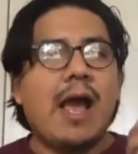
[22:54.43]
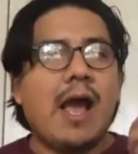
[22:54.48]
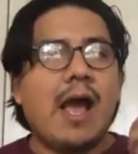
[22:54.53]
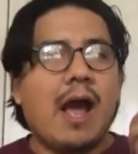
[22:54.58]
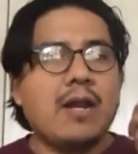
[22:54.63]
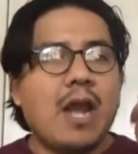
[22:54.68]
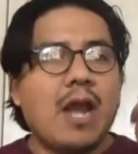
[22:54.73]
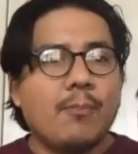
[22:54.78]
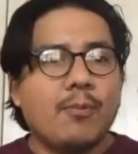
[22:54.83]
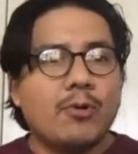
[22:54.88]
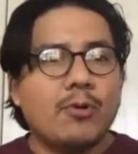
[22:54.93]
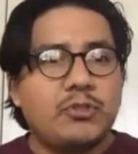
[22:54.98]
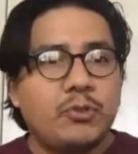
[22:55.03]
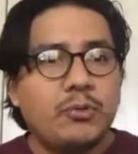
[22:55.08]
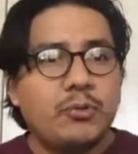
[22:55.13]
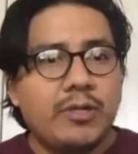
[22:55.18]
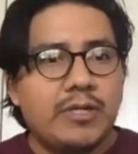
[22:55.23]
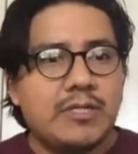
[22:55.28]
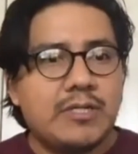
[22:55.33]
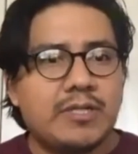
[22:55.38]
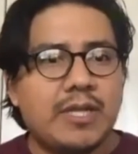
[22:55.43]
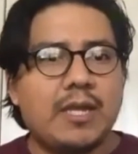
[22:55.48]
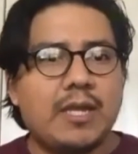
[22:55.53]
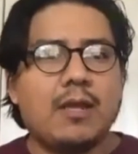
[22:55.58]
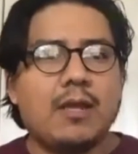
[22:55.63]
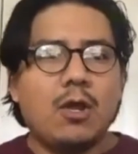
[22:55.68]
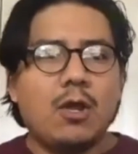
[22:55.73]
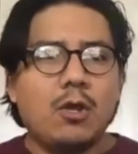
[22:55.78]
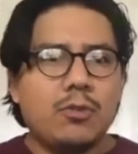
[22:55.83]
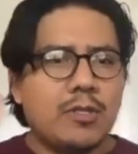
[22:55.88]
an opportunity to
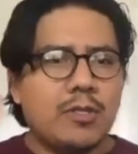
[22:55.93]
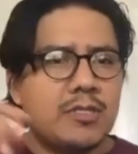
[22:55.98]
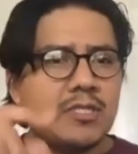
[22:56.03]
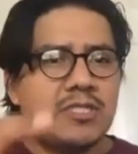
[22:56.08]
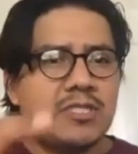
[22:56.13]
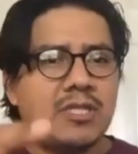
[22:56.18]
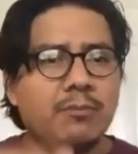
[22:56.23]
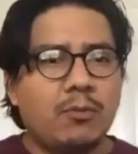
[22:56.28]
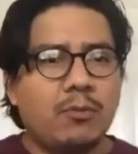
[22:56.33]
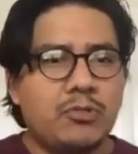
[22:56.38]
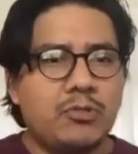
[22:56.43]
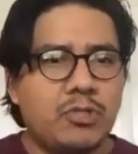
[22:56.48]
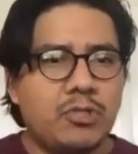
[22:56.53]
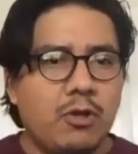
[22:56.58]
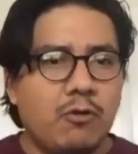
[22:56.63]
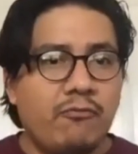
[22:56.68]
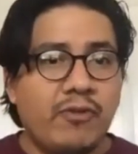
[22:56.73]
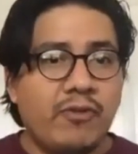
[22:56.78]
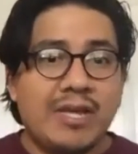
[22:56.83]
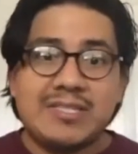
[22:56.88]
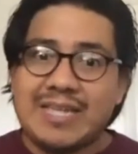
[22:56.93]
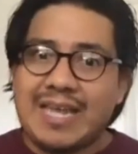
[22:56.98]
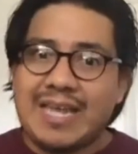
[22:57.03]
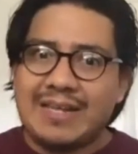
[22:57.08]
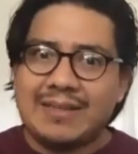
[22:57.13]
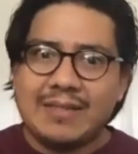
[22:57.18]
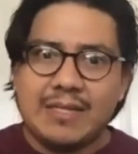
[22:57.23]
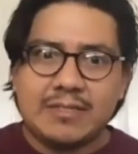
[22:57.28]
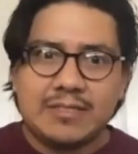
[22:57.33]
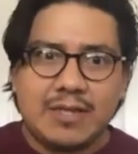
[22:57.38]
say, this is something we should go fix,
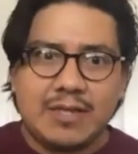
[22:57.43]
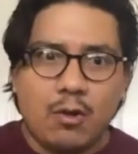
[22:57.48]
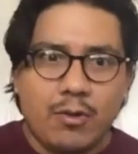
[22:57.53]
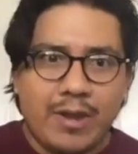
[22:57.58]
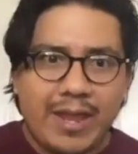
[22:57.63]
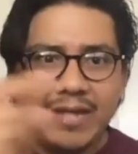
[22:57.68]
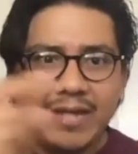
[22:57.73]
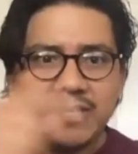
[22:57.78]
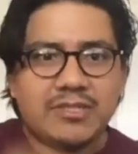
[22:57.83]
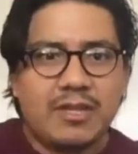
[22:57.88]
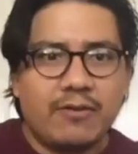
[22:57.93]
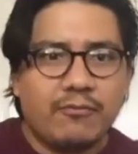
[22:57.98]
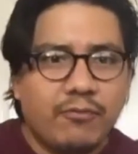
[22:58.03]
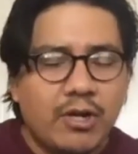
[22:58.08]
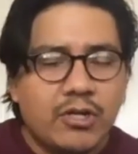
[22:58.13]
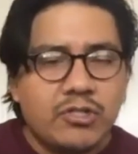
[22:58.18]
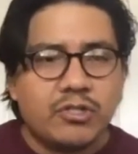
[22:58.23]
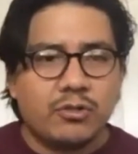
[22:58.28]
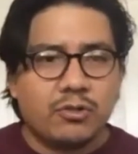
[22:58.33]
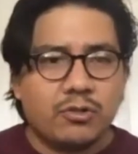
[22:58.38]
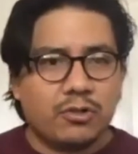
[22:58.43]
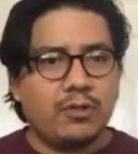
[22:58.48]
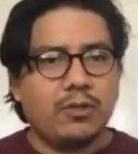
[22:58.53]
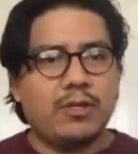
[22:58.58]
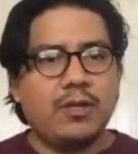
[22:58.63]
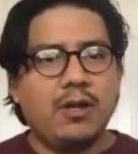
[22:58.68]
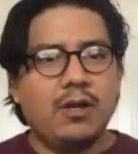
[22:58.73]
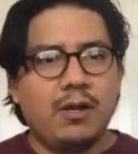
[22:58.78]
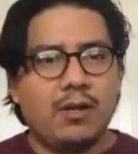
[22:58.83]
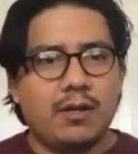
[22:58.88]
and let's go catch that friction
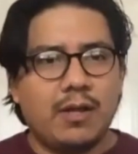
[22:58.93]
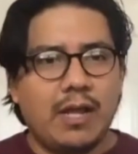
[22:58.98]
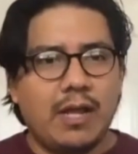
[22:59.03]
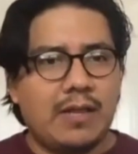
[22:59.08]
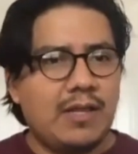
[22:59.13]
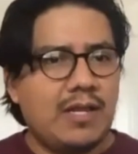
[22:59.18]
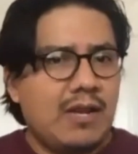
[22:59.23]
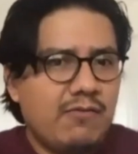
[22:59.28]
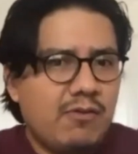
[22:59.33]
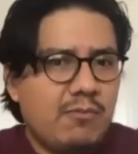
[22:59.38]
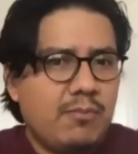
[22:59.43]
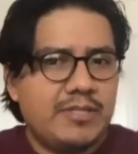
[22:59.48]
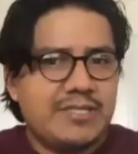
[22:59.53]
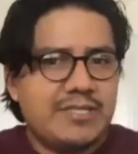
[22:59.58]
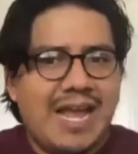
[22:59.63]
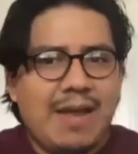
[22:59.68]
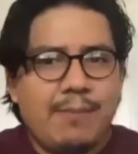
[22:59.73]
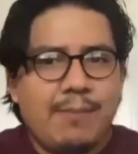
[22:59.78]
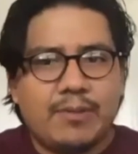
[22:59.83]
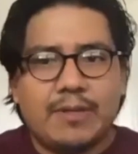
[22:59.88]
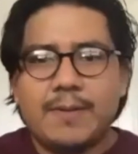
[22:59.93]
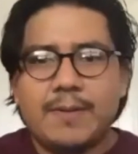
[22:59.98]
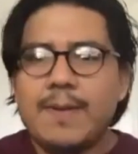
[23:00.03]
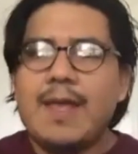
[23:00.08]
early on. And then everybody's happy.